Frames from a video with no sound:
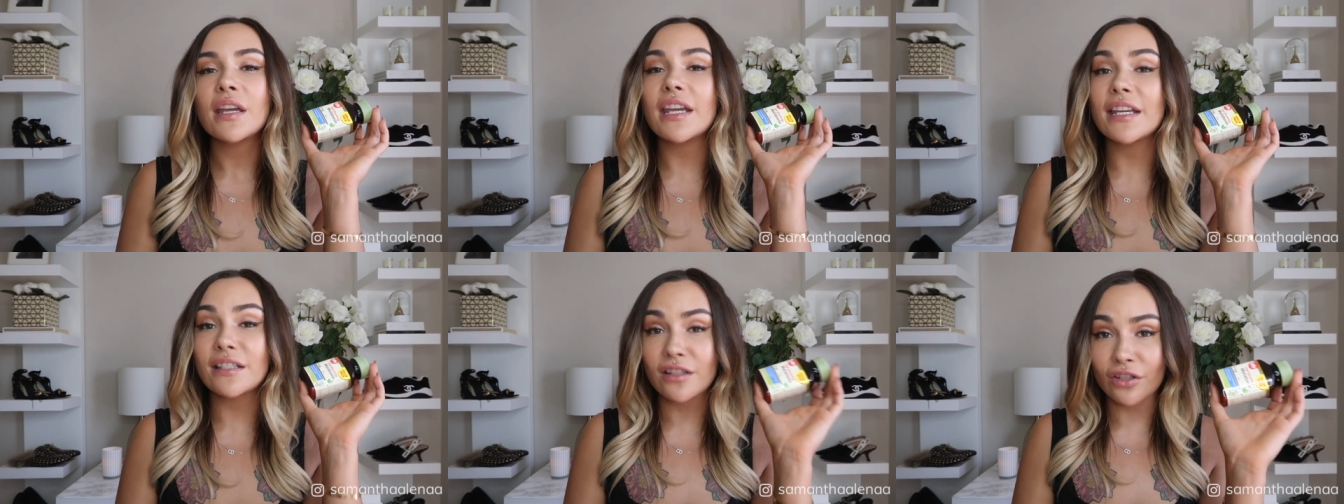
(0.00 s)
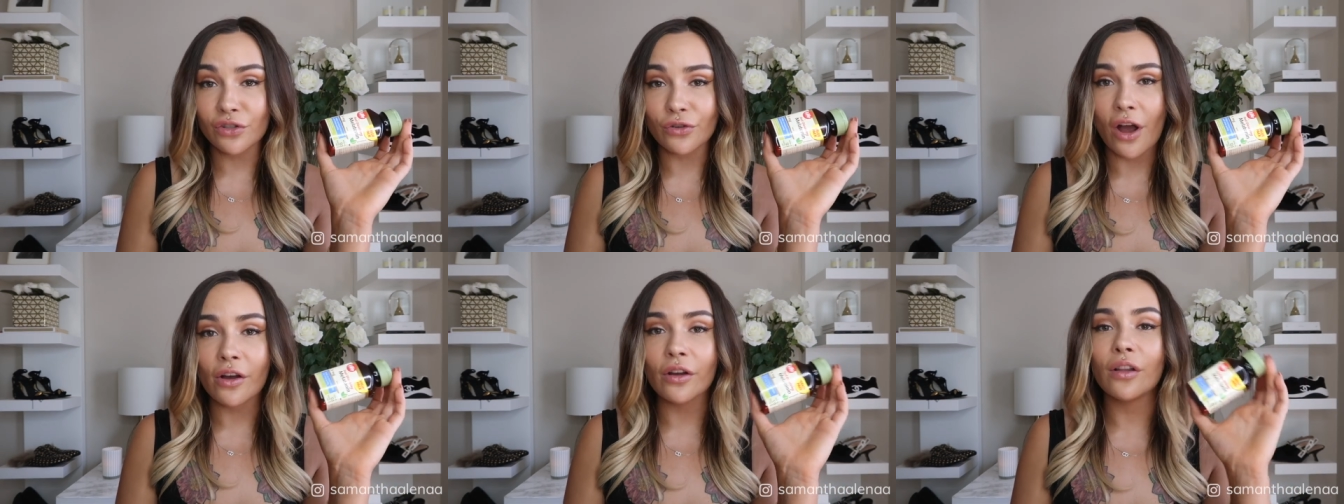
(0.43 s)
it's a
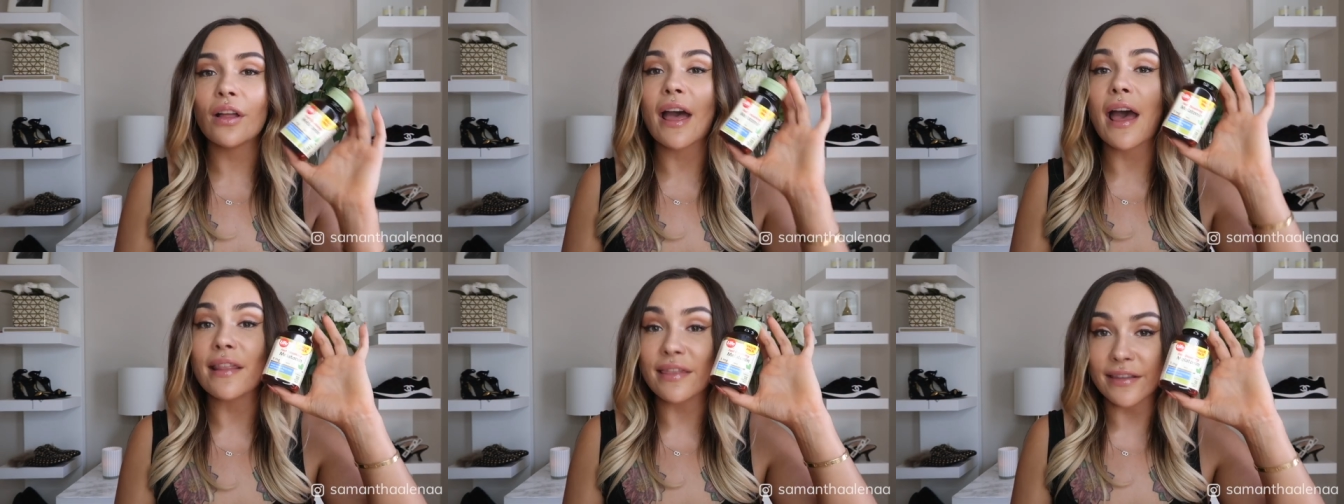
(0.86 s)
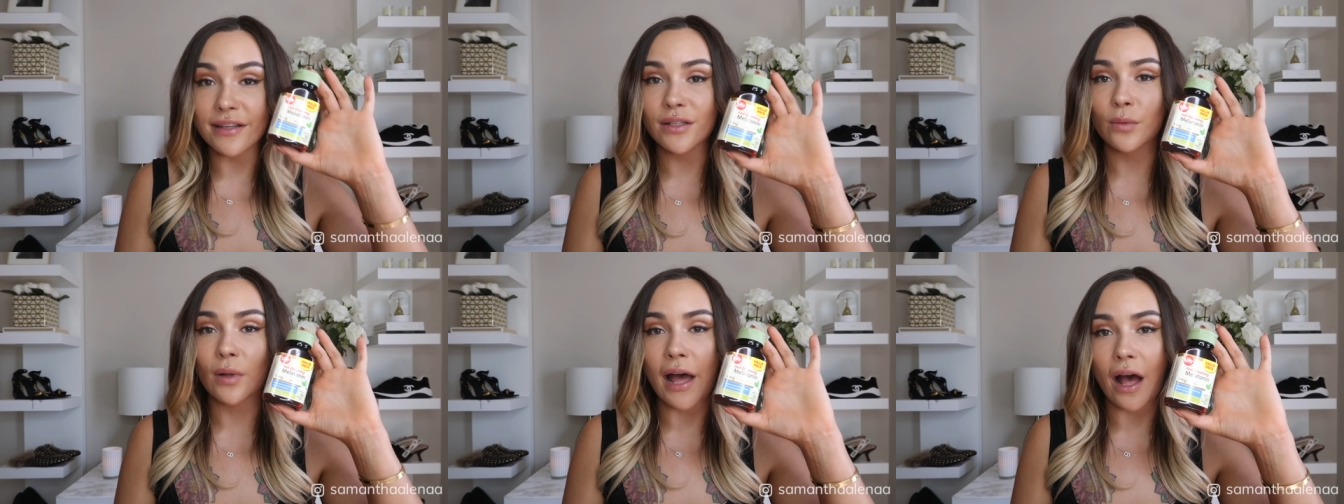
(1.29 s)
struggle and
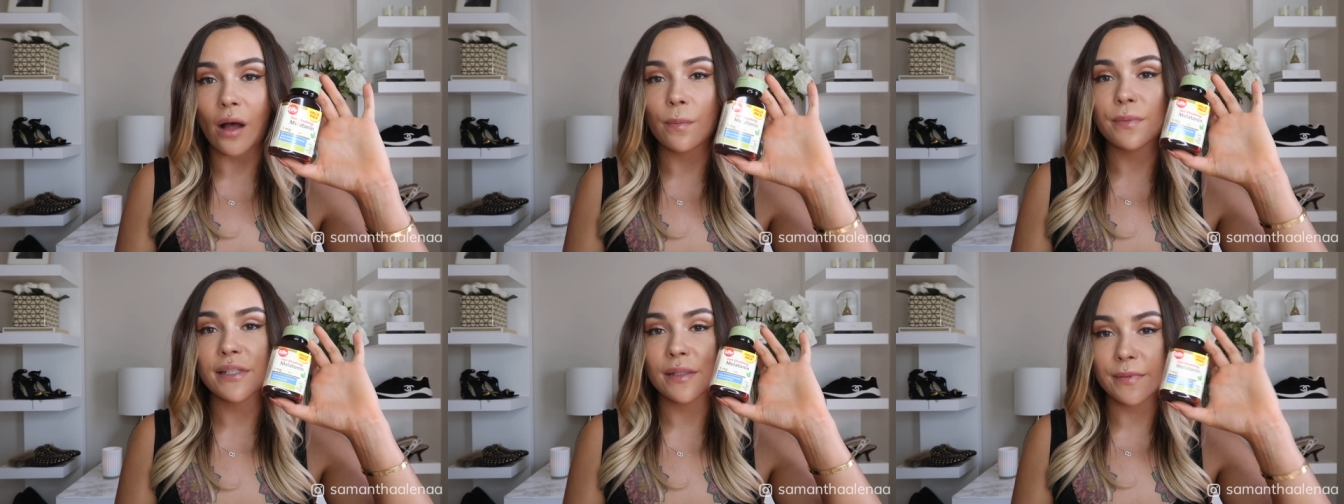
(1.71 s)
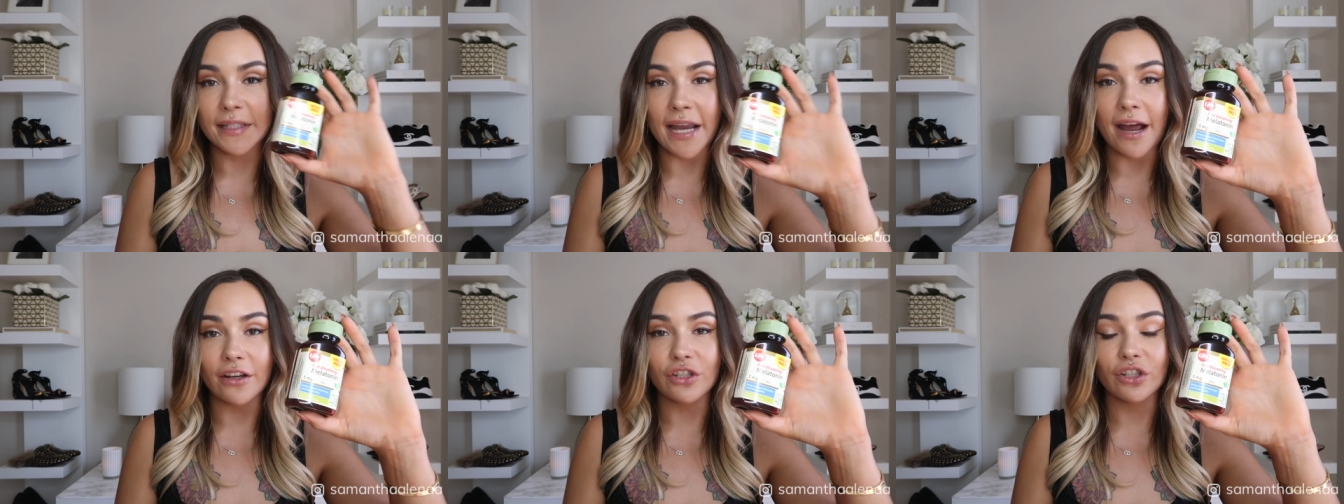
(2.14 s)
these will help
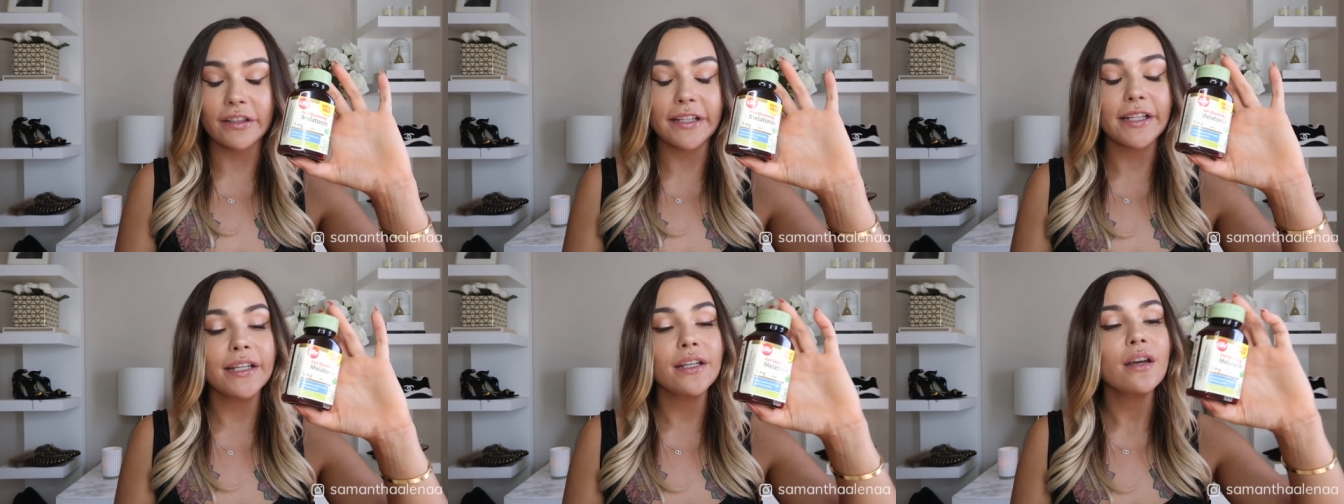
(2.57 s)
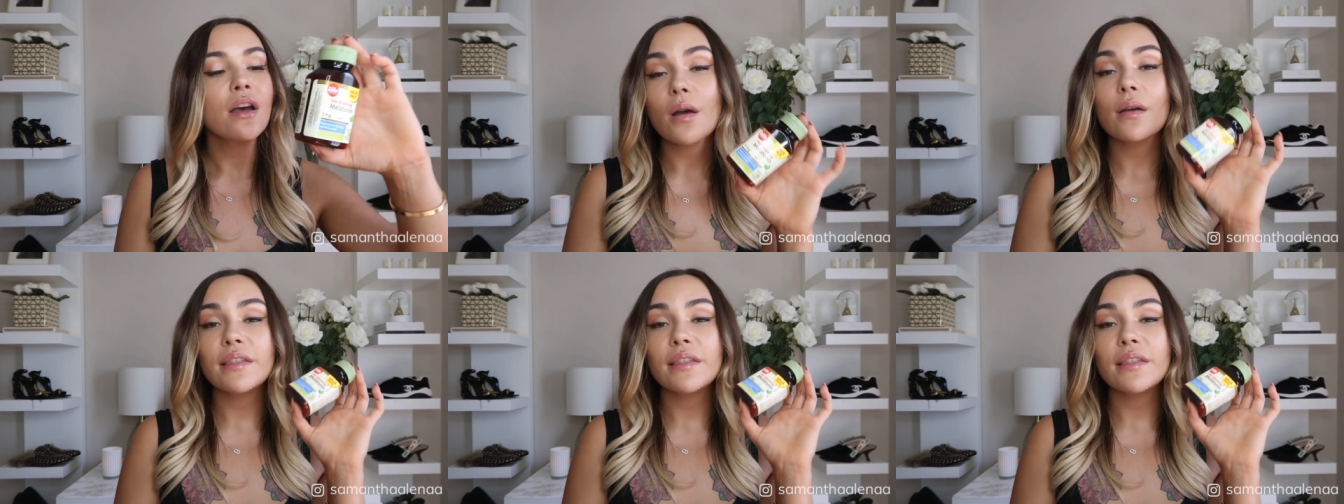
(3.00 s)
substantially.